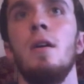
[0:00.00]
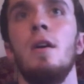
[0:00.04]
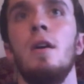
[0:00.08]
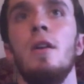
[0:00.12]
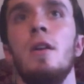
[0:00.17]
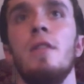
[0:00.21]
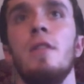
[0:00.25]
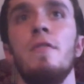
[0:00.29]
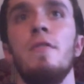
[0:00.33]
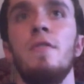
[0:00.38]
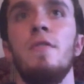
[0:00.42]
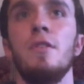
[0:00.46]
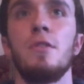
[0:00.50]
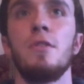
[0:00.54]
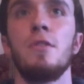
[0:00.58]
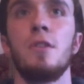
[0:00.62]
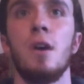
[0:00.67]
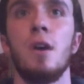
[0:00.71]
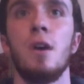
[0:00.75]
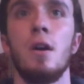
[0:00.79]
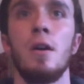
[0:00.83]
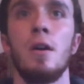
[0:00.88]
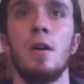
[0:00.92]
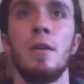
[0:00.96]
The field
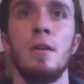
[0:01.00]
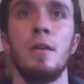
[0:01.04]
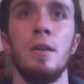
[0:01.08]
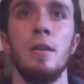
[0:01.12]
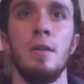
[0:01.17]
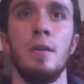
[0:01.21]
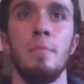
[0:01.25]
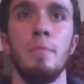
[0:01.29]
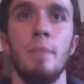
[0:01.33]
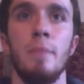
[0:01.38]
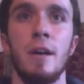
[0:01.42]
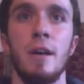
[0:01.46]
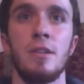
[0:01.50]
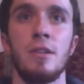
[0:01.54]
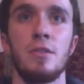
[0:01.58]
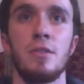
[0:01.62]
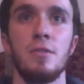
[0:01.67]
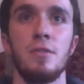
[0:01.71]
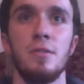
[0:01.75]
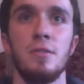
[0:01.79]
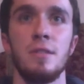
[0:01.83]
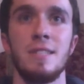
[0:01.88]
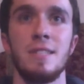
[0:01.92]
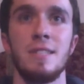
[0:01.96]
card,
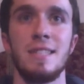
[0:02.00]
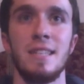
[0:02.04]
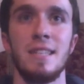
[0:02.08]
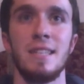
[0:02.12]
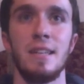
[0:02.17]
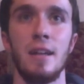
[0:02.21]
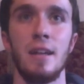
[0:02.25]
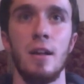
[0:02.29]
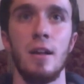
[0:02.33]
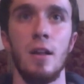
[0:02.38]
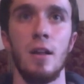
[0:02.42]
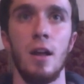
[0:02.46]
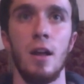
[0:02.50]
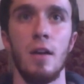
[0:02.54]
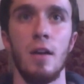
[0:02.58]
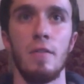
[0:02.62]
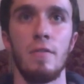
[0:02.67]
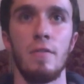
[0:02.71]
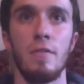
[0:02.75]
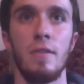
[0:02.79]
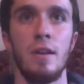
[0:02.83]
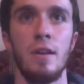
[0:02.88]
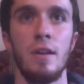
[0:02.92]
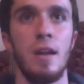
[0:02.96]
Magical Citadel
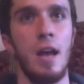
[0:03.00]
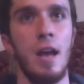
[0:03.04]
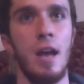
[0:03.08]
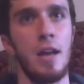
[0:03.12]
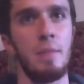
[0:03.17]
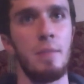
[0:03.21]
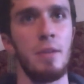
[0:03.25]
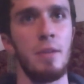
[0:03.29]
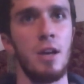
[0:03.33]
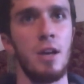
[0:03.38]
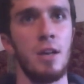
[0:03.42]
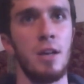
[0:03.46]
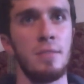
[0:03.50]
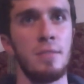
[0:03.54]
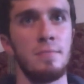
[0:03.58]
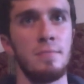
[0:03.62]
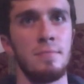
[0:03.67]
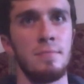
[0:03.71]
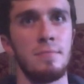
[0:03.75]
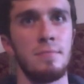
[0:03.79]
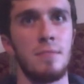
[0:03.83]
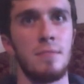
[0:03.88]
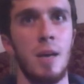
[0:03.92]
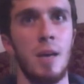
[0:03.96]
of Endymion,
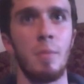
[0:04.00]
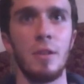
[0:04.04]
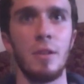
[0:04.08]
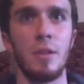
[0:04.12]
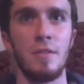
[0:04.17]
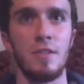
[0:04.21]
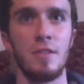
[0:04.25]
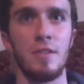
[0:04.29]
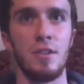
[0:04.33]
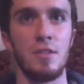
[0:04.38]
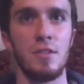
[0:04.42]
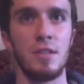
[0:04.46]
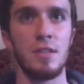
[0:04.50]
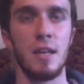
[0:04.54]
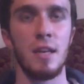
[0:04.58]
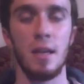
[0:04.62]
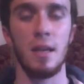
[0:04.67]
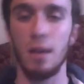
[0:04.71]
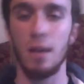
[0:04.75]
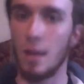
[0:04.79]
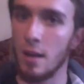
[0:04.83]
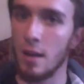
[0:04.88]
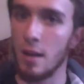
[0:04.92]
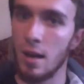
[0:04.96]
I believe is how you say
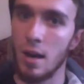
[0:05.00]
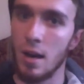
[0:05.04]
it.